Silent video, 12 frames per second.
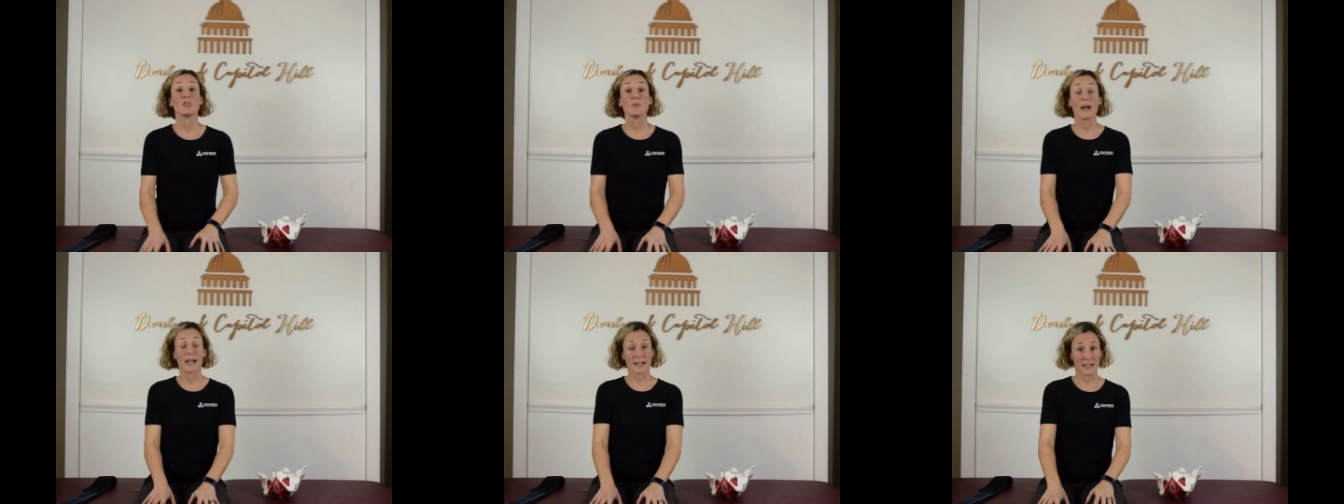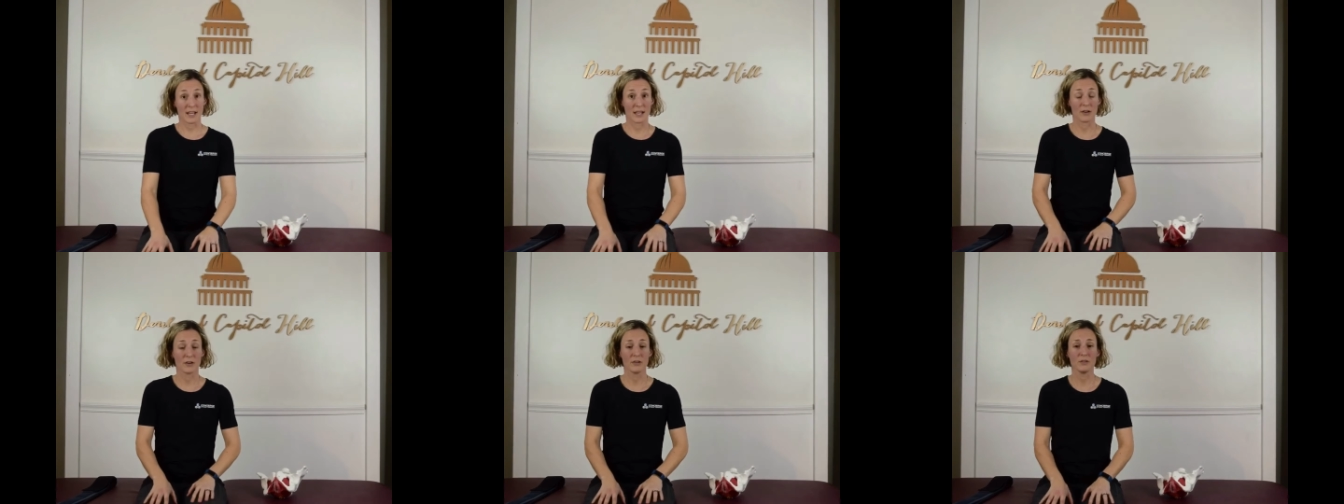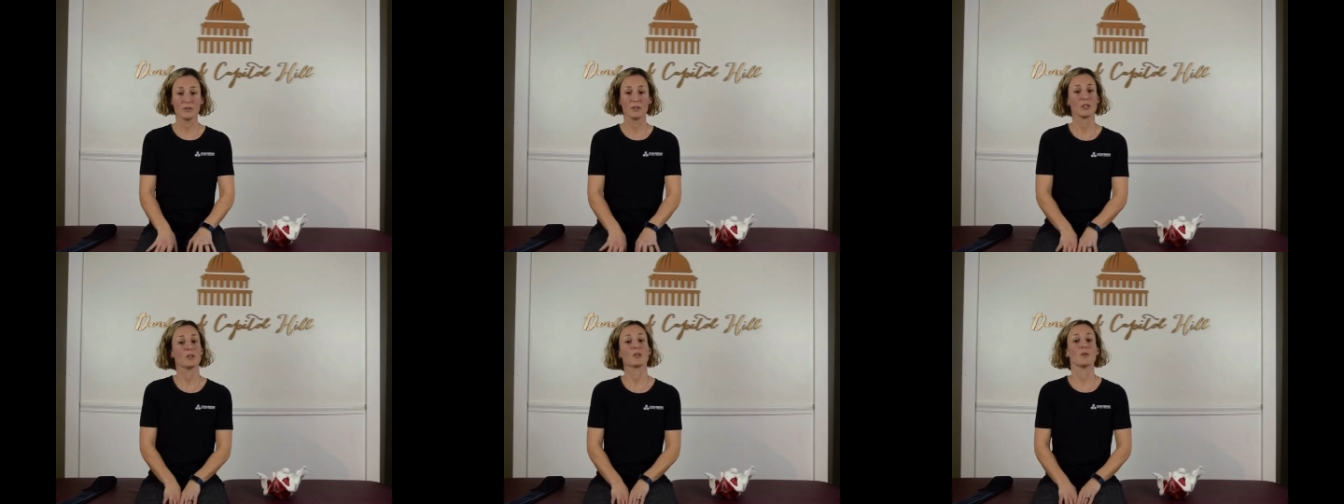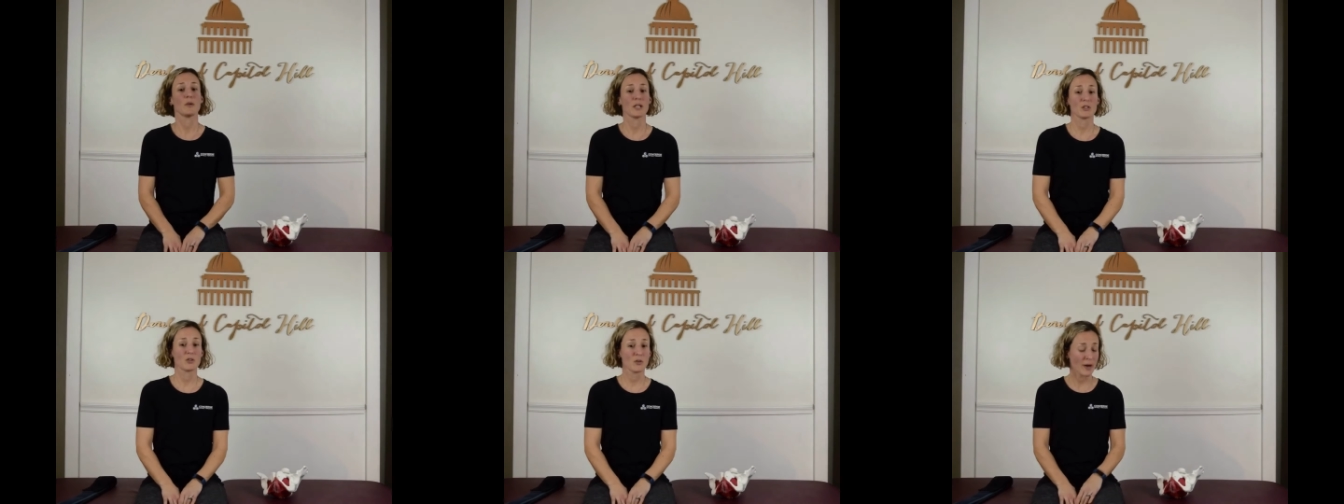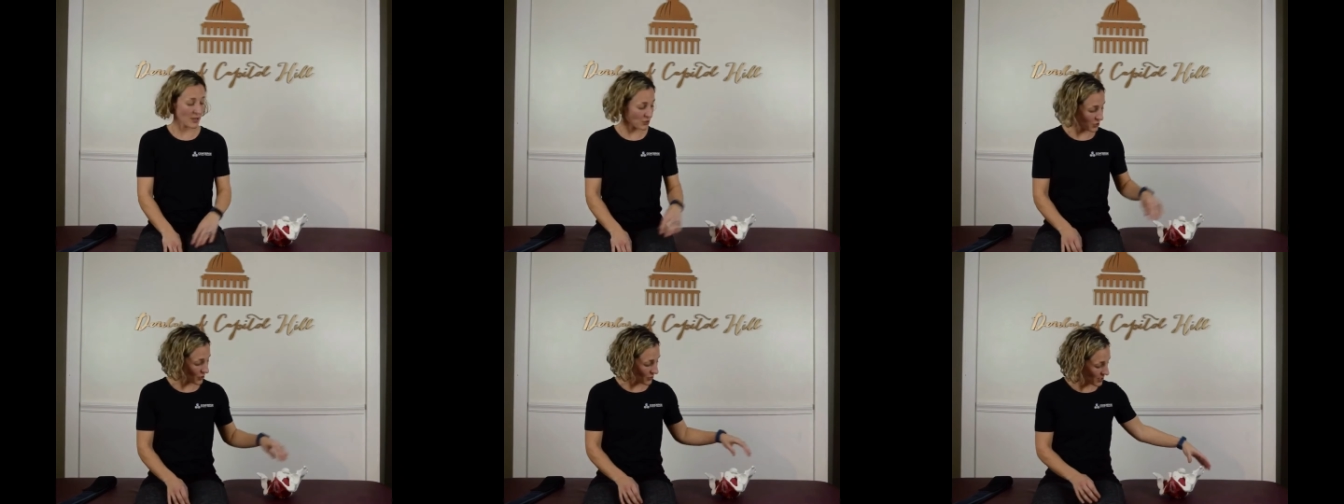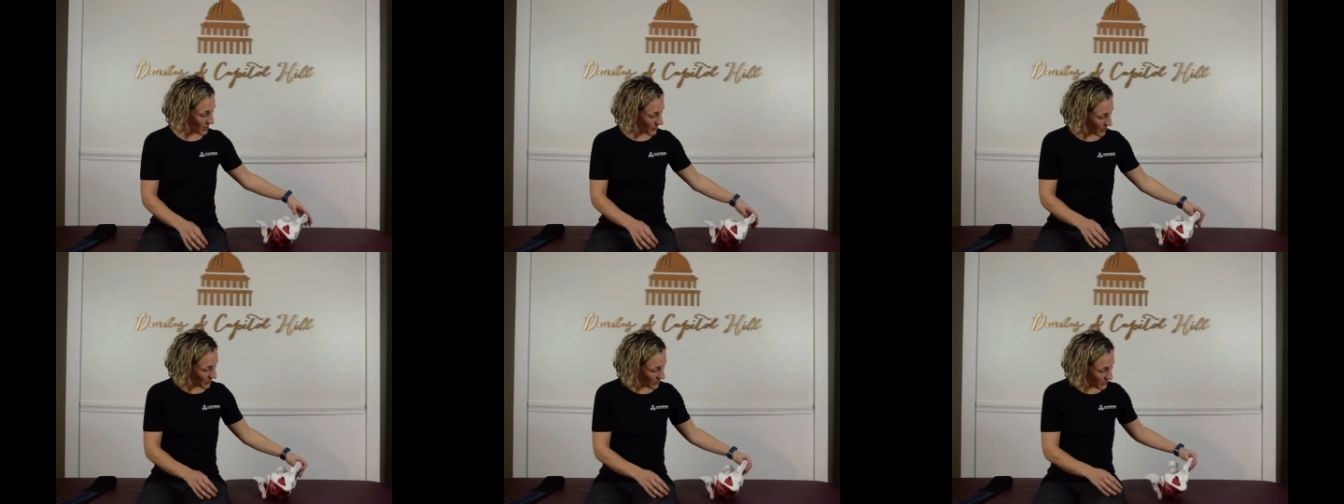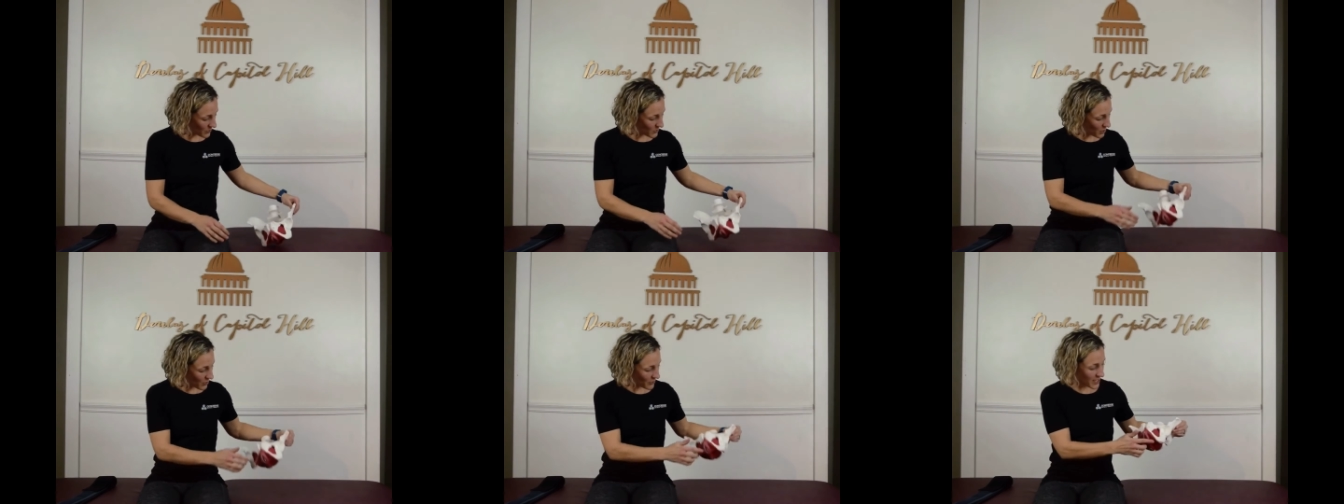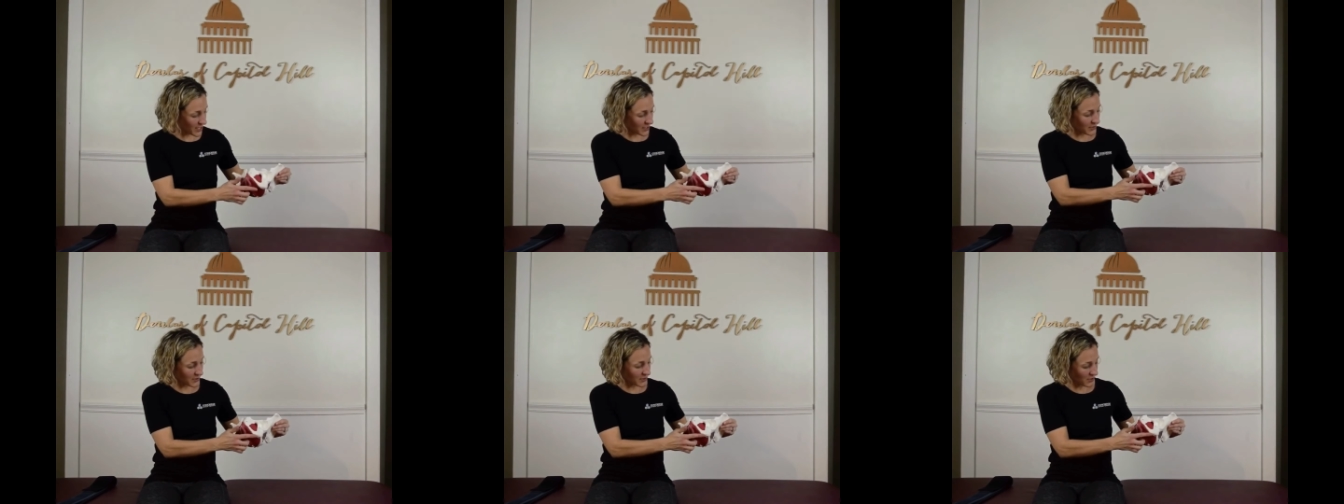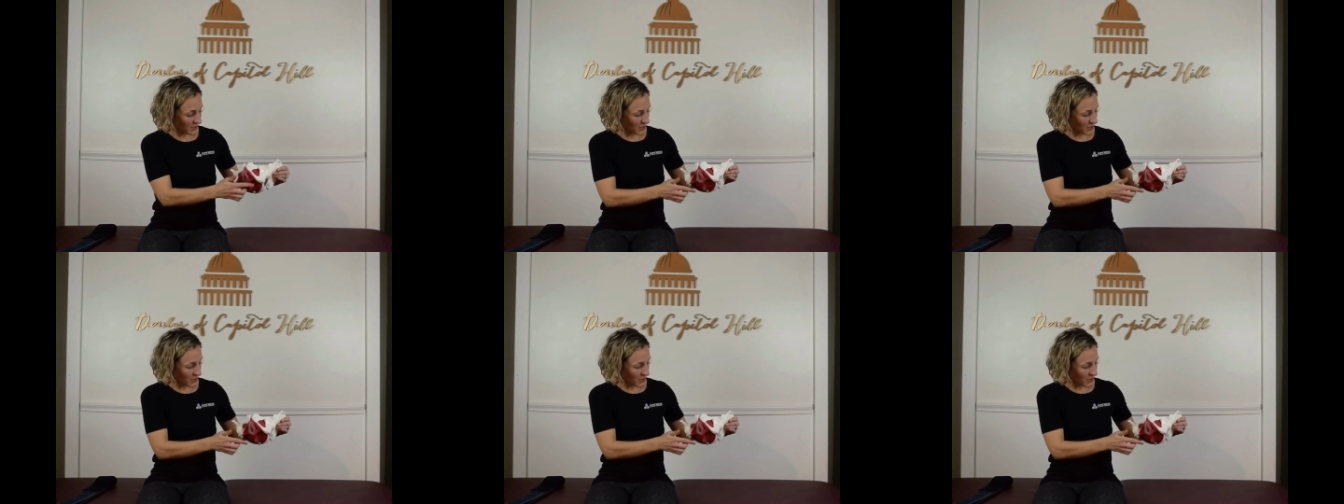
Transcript: you exhale, you're going to imagine your sit bones, which are these